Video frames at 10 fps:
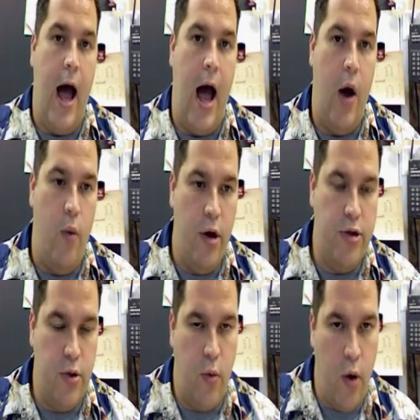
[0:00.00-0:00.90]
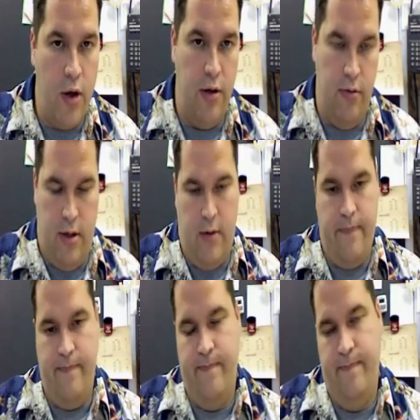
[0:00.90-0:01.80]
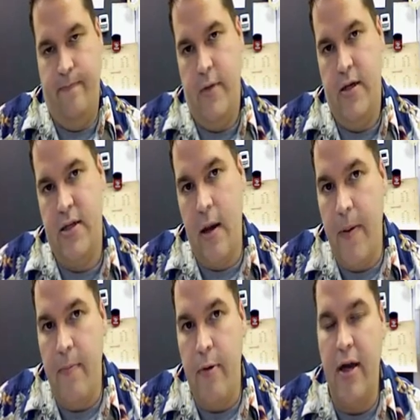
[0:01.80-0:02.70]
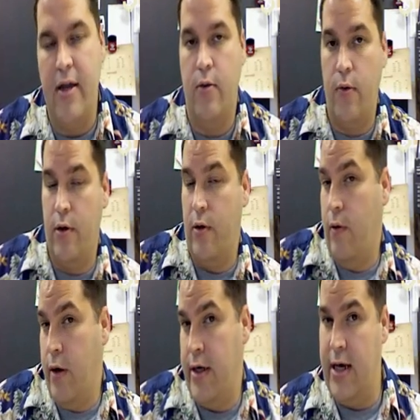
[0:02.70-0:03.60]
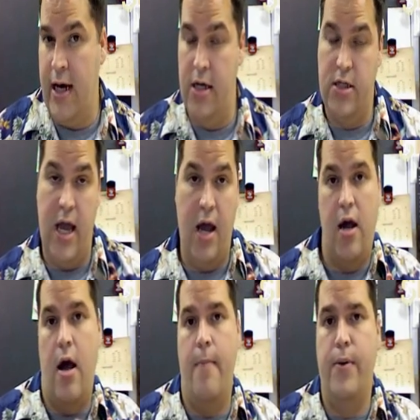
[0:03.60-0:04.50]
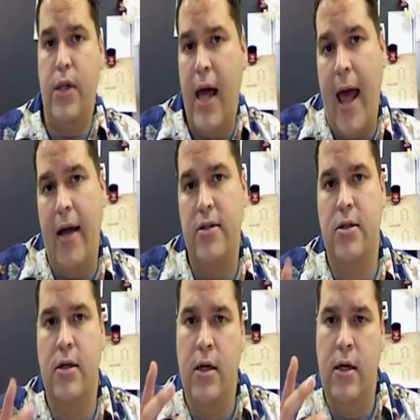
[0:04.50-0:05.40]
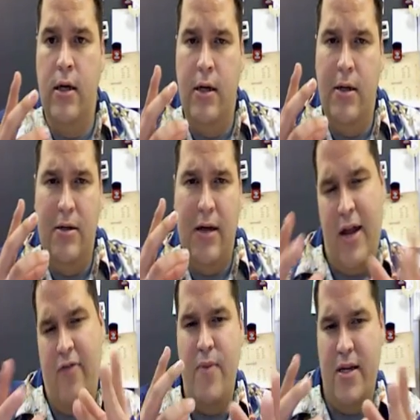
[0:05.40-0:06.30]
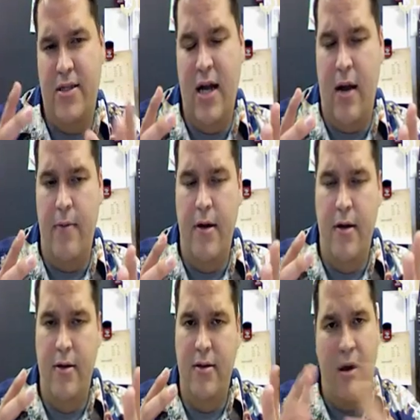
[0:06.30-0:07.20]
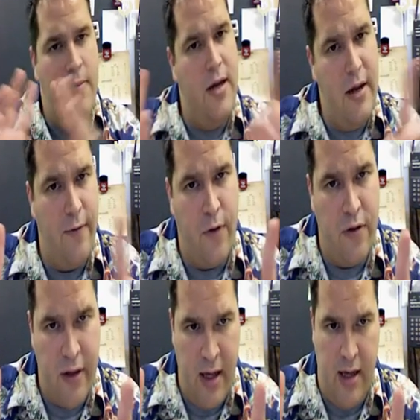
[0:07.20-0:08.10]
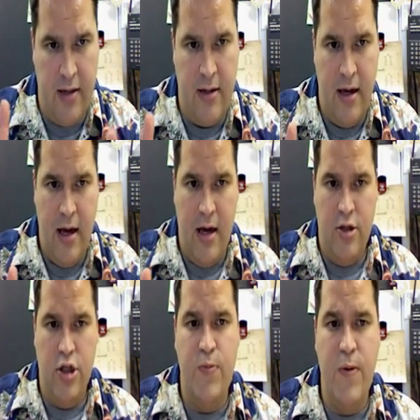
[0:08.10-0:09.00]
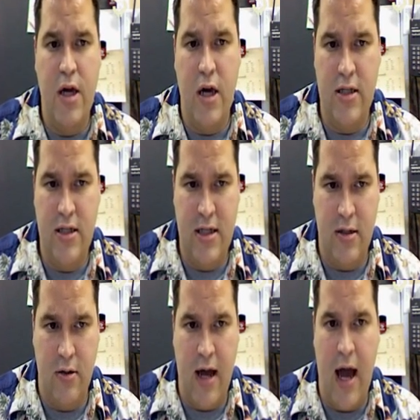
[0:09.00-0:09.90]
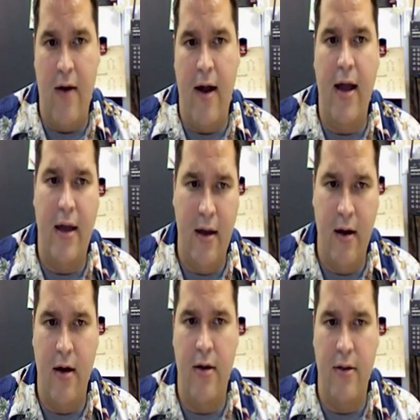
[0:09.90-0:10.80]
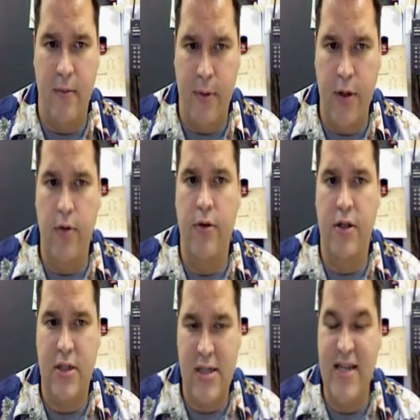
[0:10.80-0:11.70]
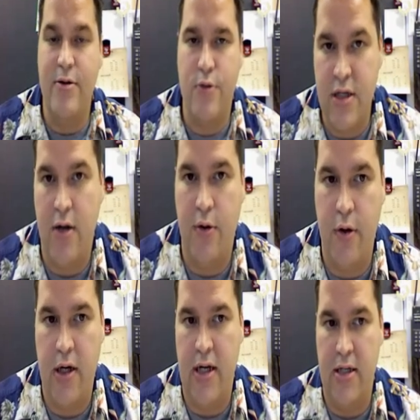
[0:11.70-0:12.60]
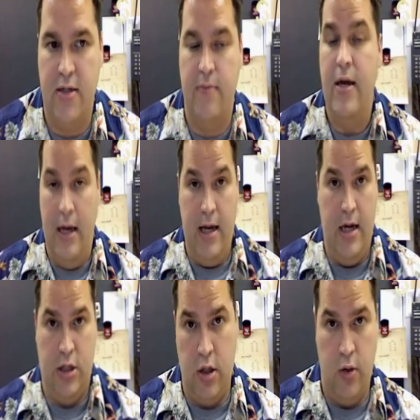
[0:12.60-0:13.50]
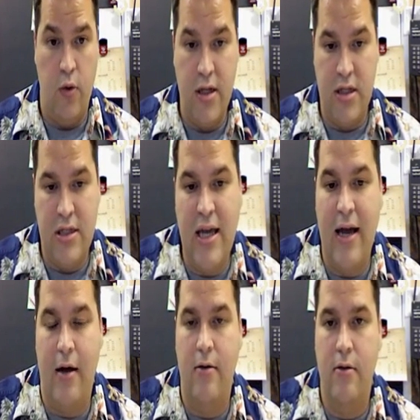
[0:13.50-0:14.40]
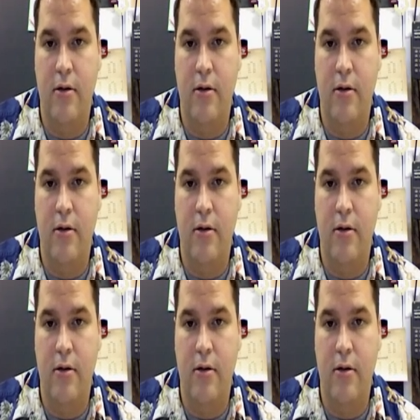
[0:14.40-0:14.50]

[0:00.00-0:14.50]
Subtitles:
I want to warn you, though, some people get the word organized and complex kind of mixed up. They mean different things. Just because this little guy right here in the blue, this single-cell organism, is only one cell,